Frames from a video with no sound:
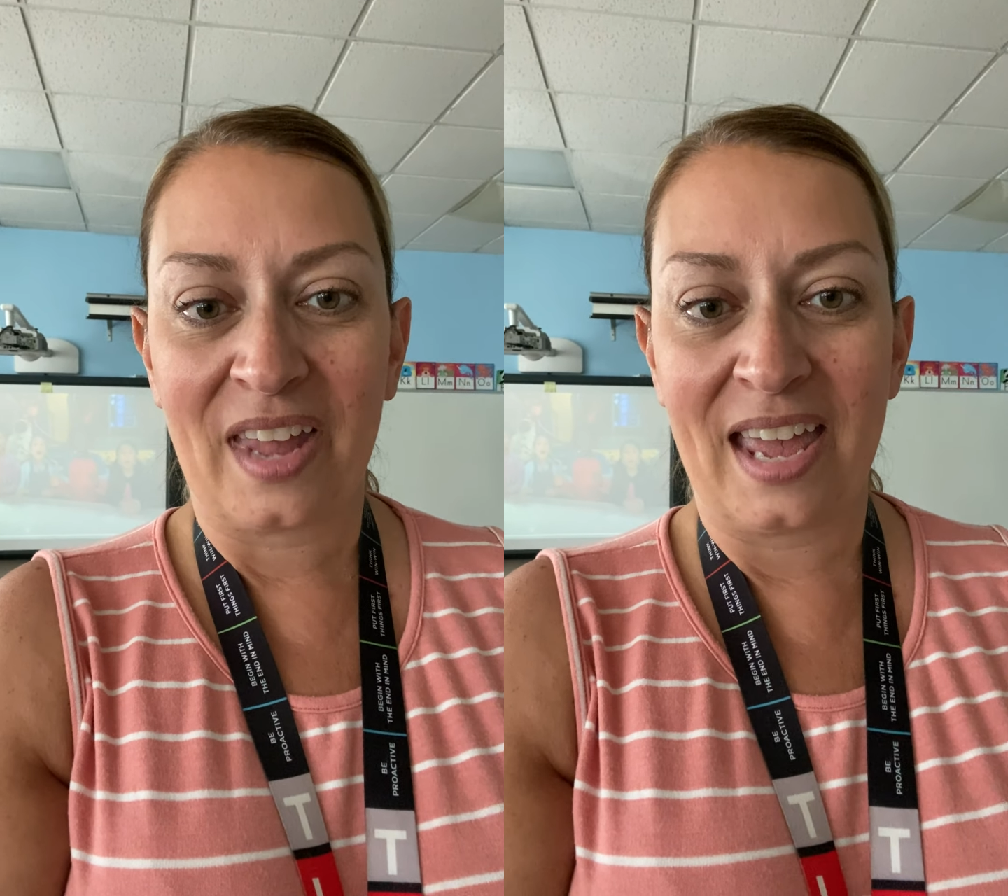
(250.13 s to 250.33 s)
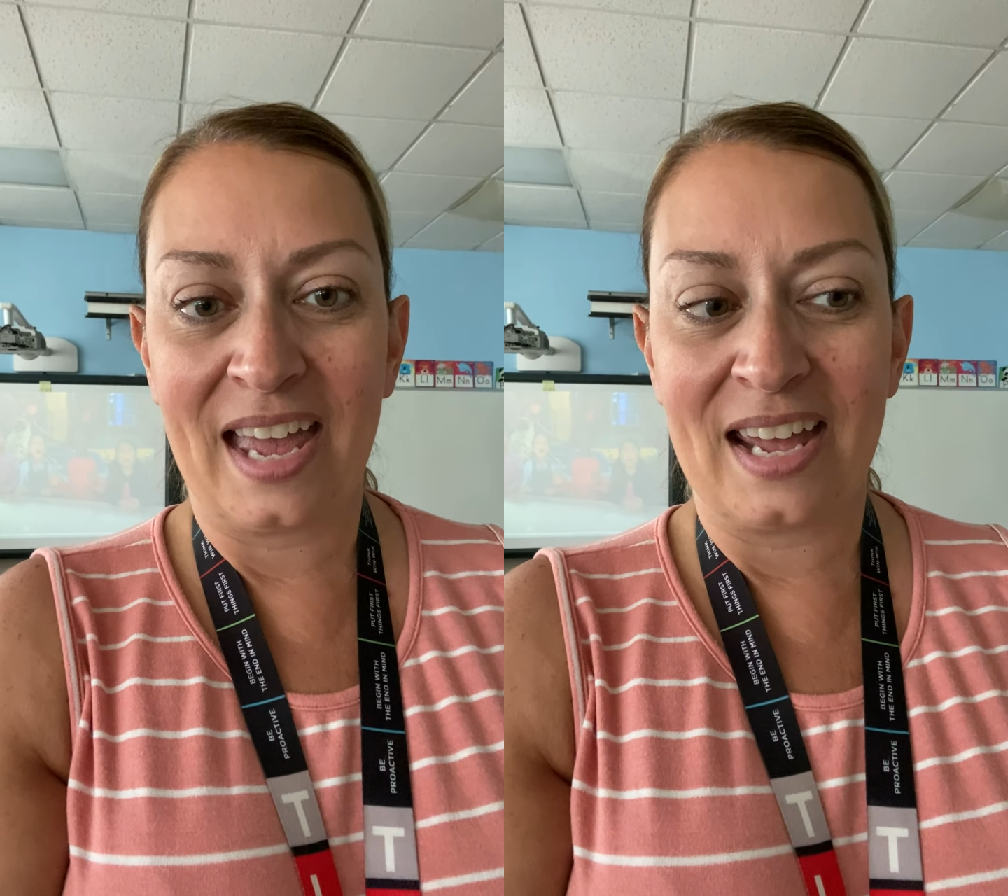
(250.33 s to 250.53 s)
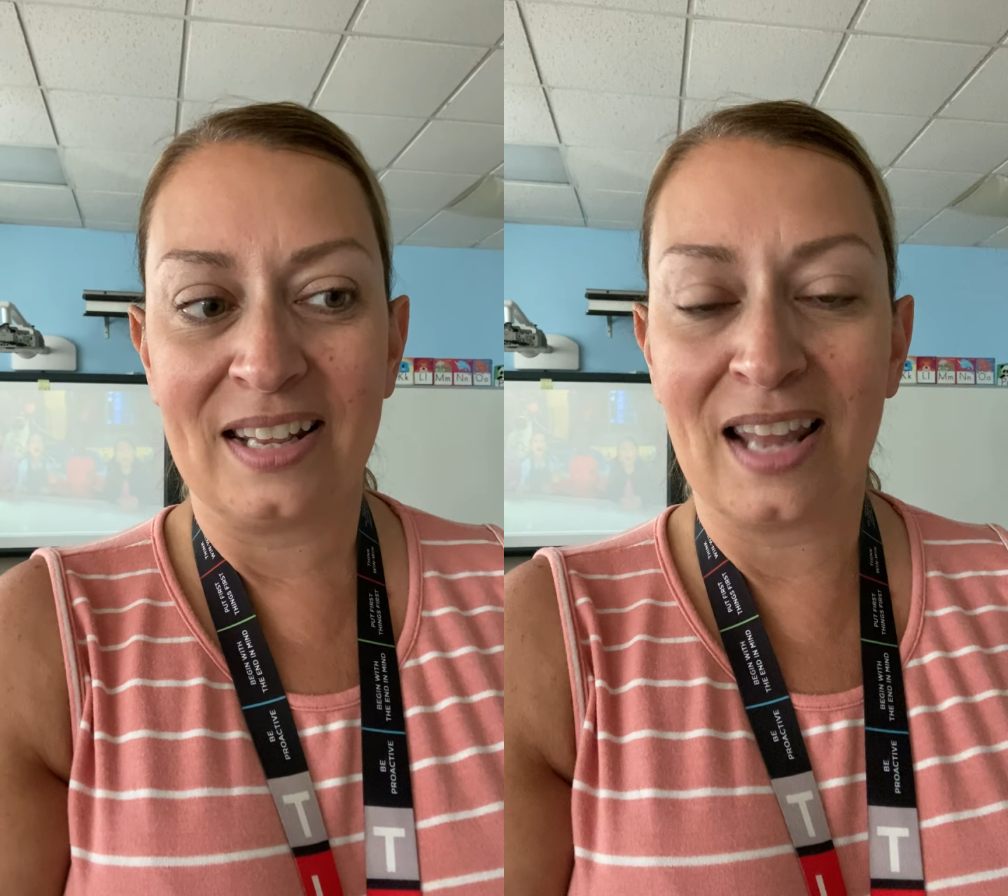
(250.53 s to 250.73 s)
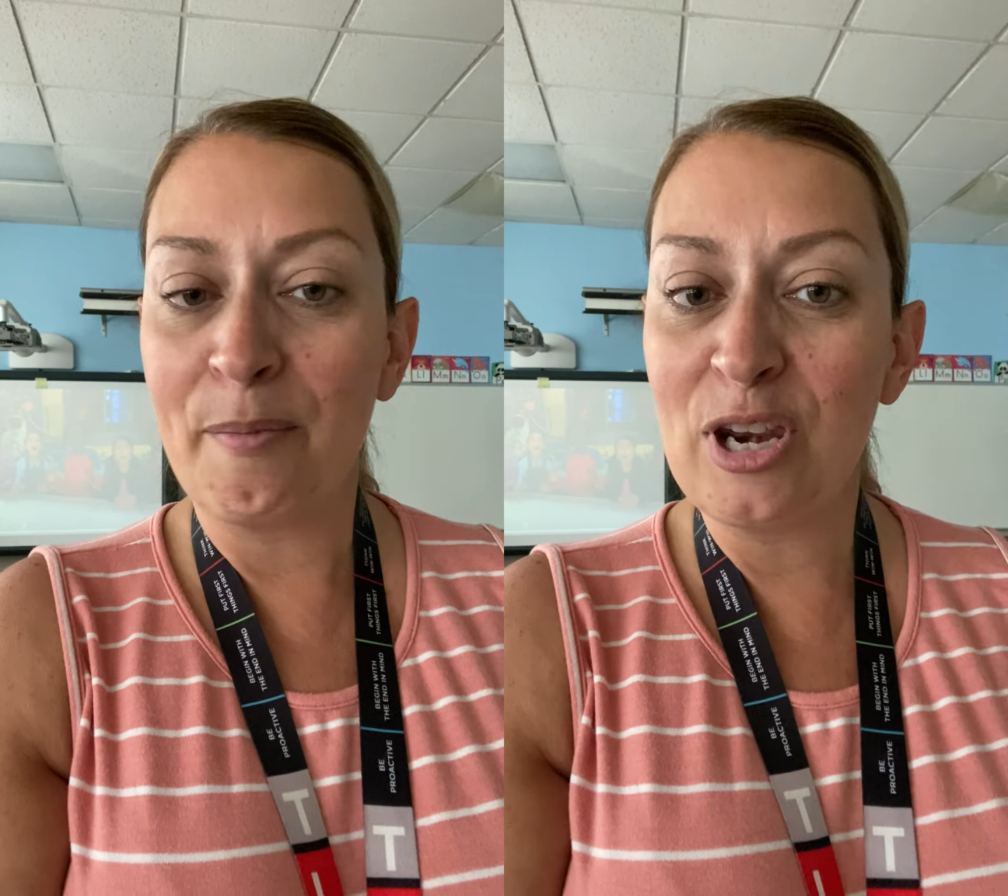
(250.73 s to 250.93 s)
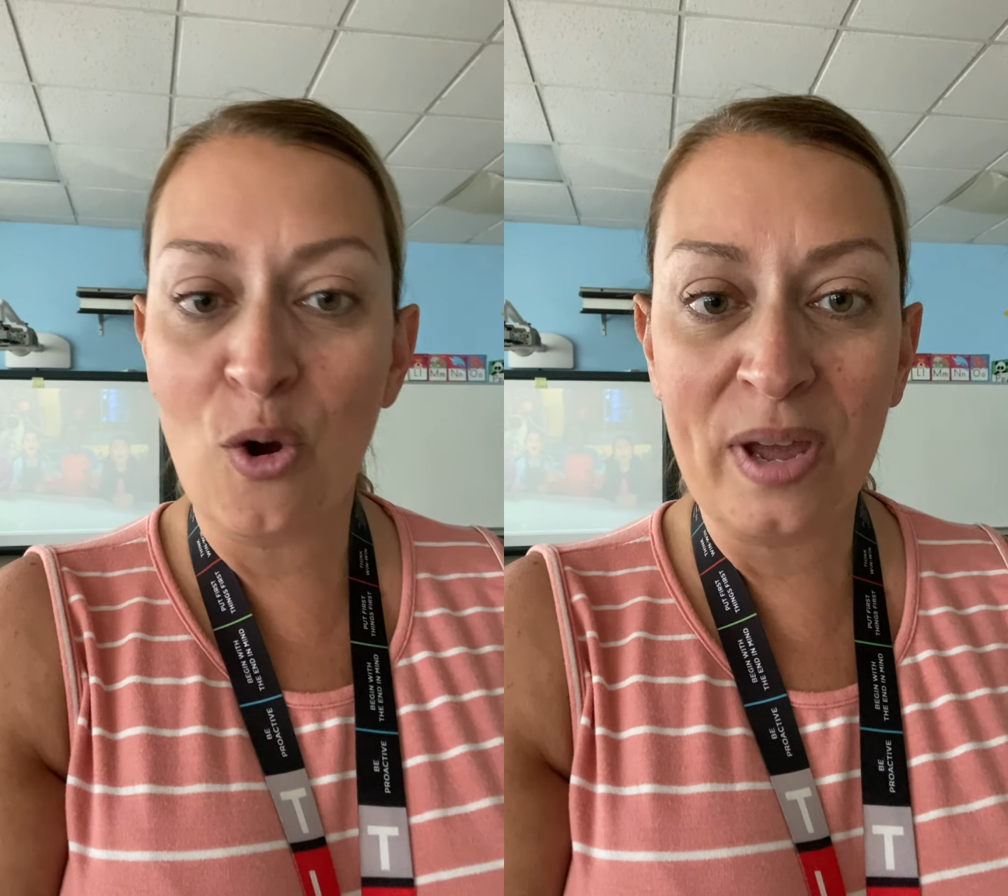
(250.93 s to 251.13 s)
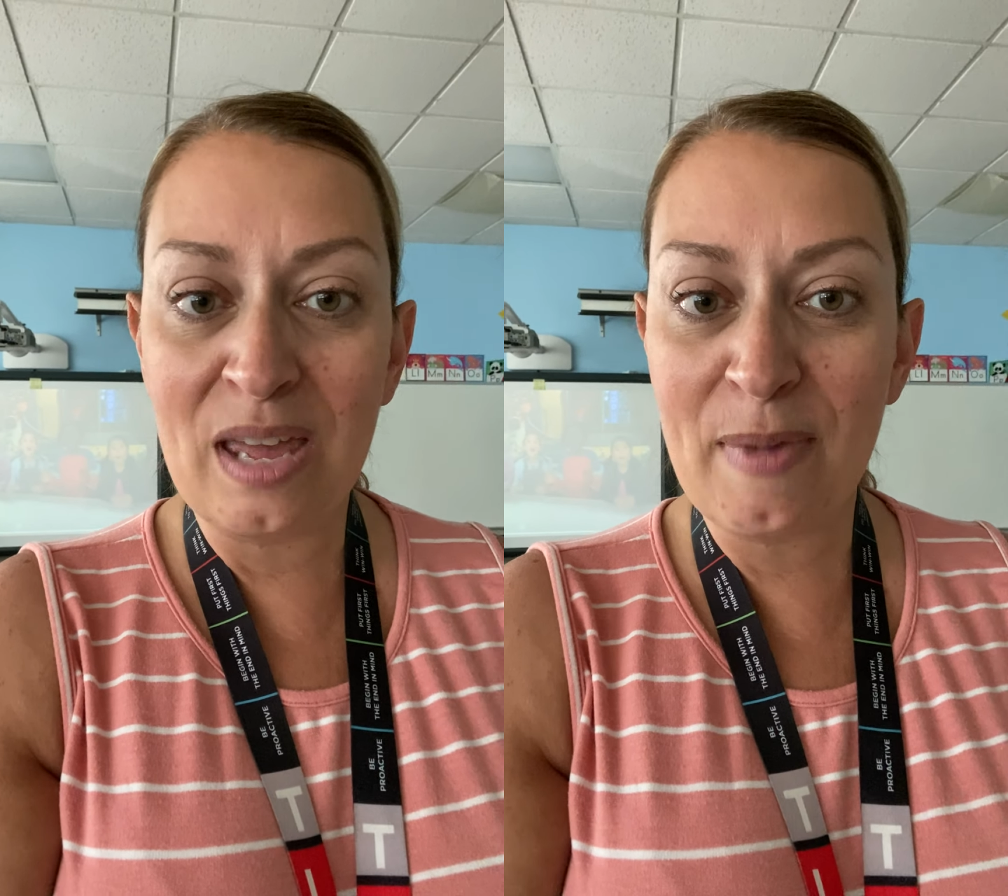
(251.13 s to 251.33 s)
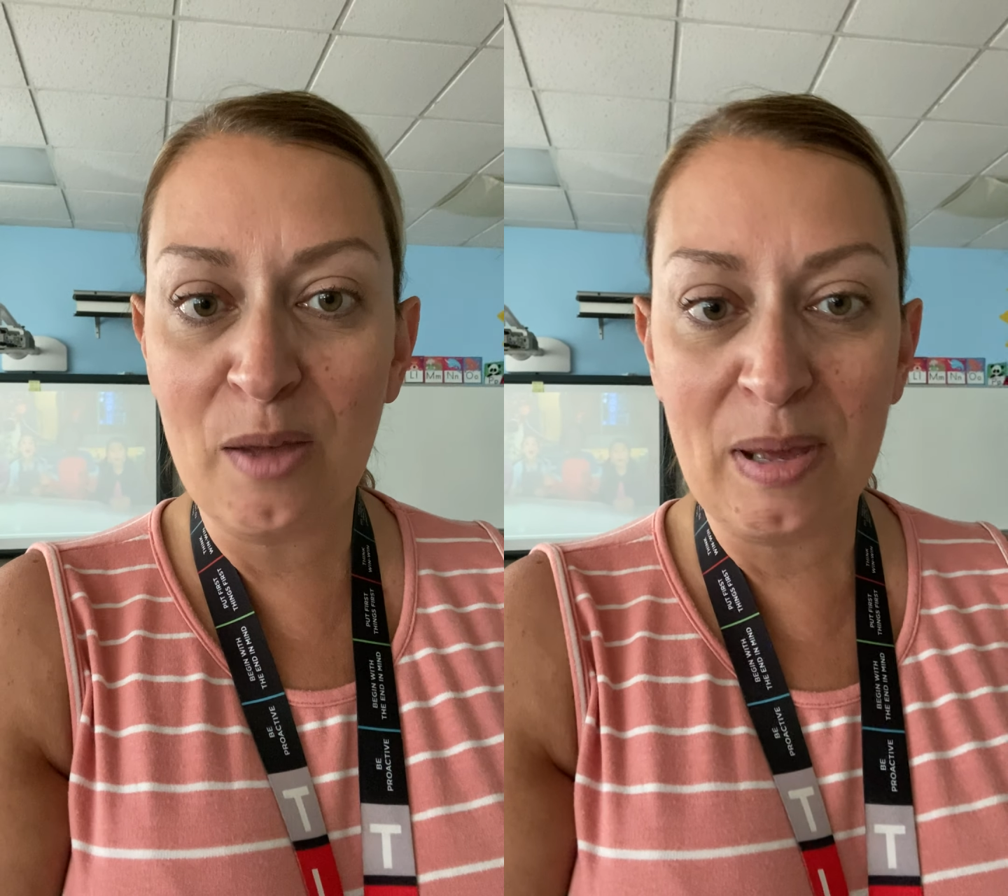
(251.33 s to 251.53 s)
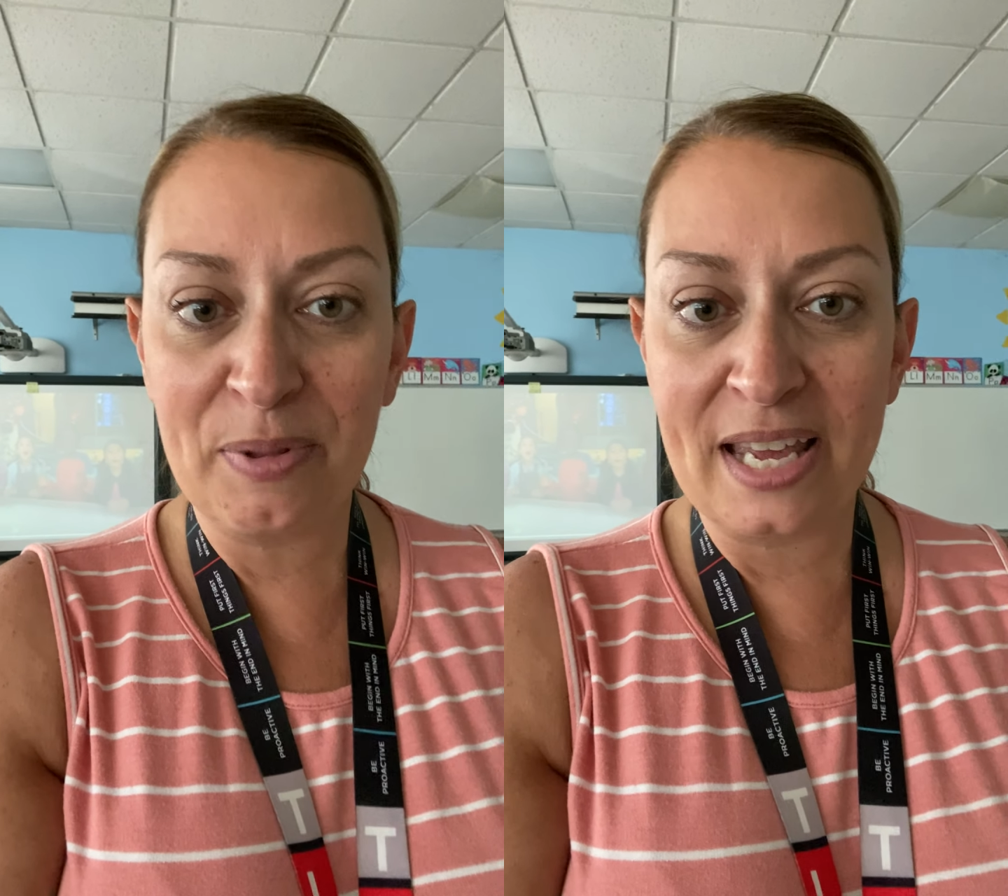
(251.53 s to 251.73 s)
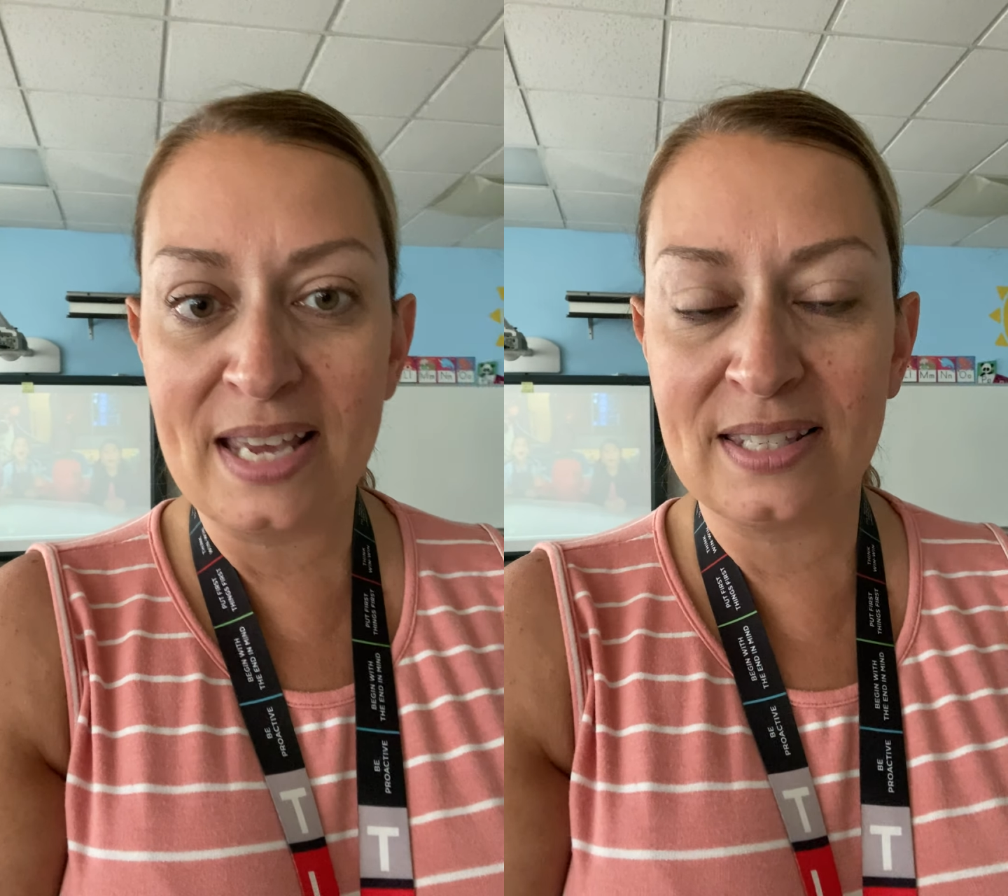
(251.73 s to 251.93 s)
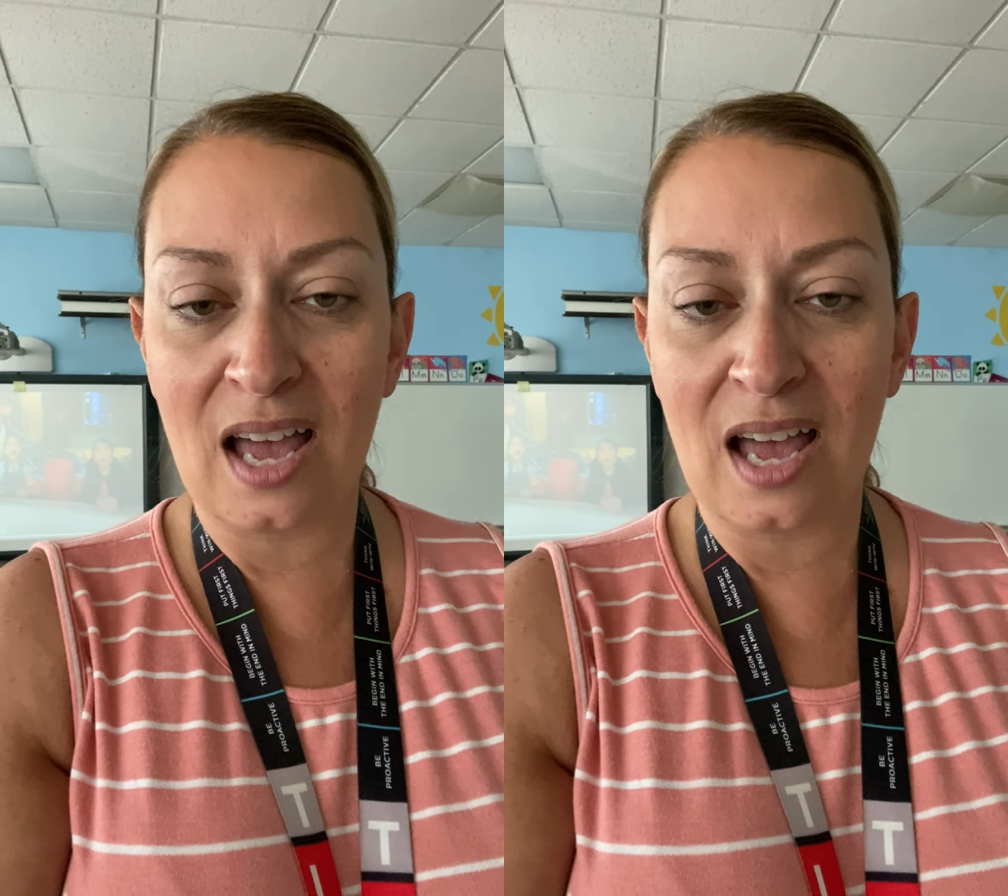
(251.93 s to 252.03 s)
And let me know, email me please,